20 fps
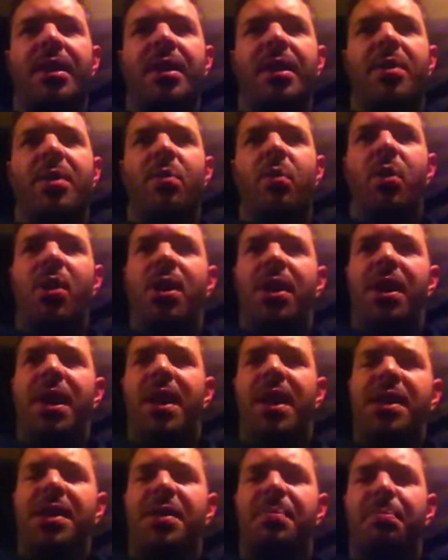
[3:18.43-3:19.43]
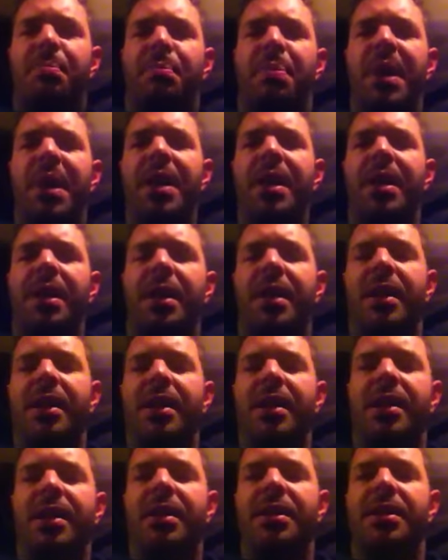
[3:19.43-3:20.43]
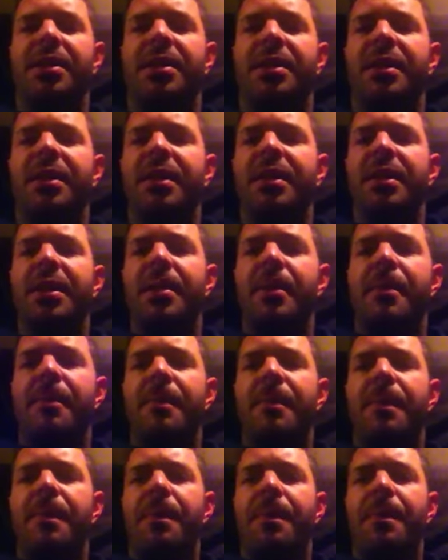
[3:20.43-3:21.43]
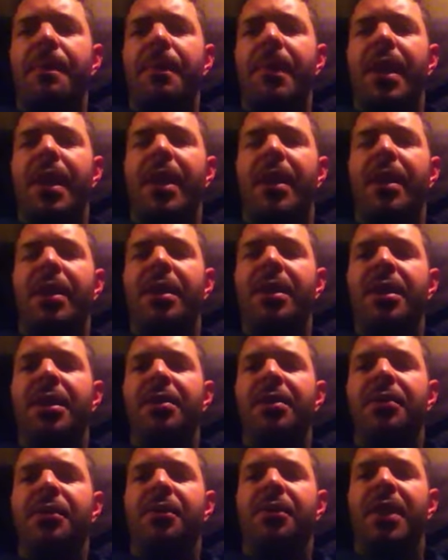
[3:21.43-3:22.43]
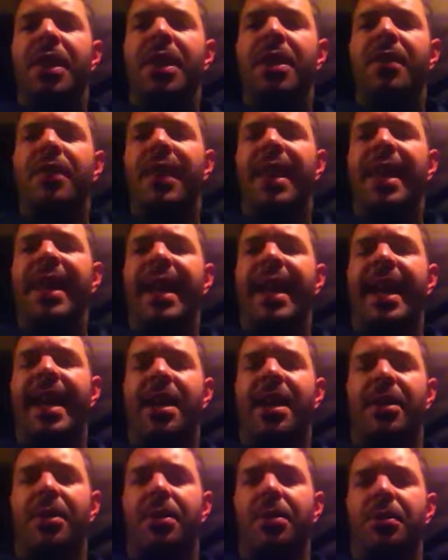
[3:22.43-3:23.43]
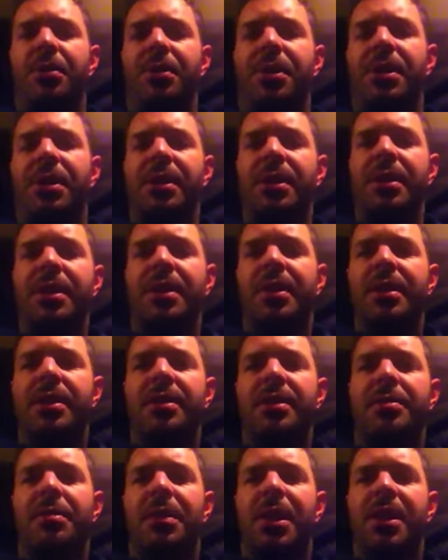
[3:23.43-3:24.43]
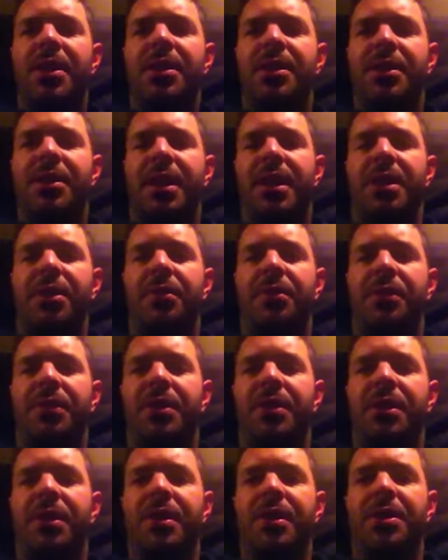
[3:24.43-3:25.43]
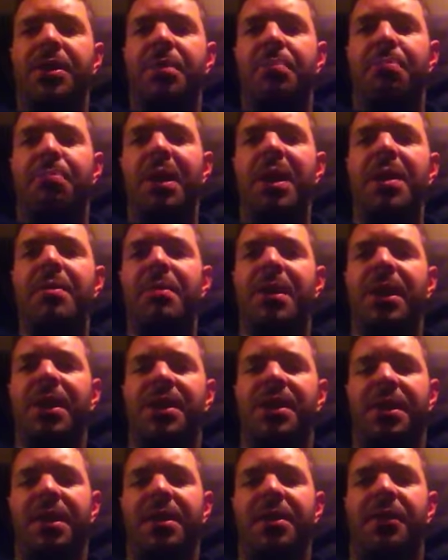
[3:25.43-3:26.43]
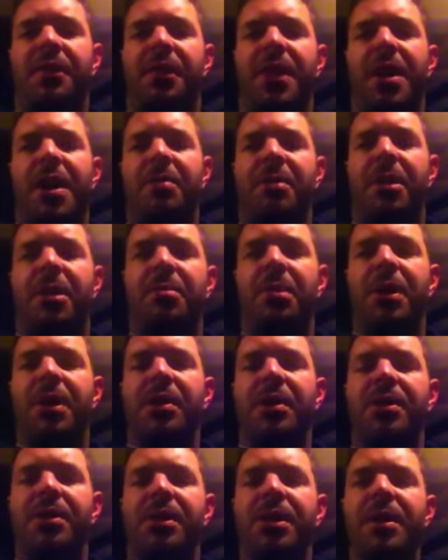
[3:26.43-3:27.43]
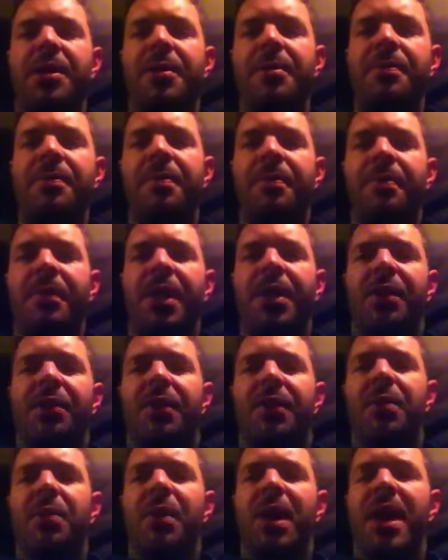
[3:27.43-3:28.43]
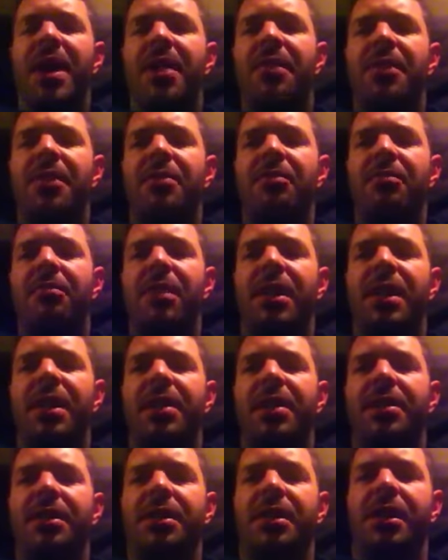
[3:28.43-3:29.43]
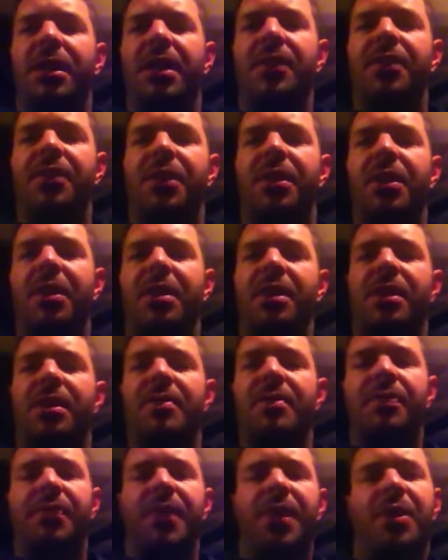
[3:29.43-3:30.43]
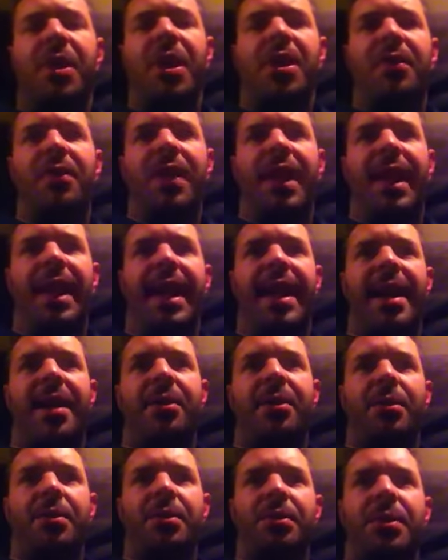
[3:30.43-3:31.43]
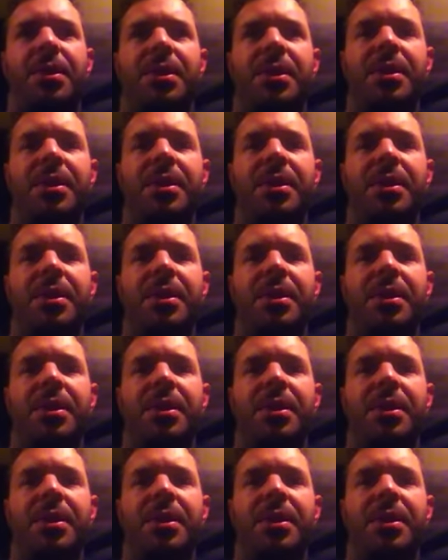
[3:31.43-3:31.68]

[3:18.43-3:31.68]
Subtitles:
And what that's been is I've allowed myself to beat myself up, right? Because for whatever reason I've allowed,